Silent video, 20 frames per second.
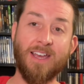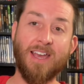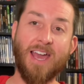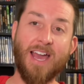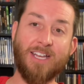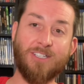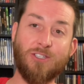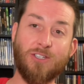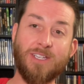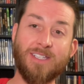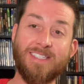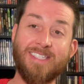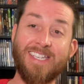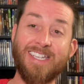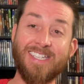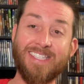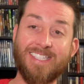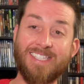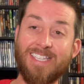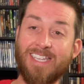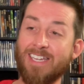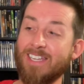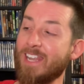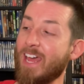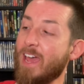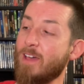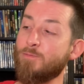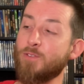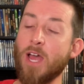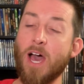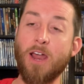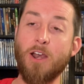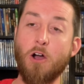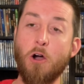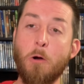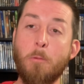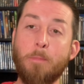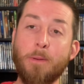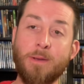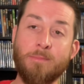As you can see, it's sealed. I have not
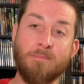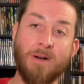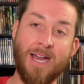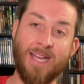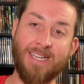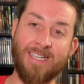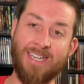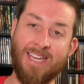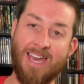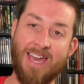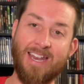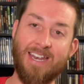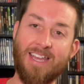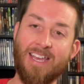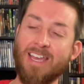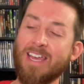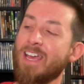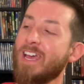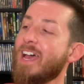opened mine yet.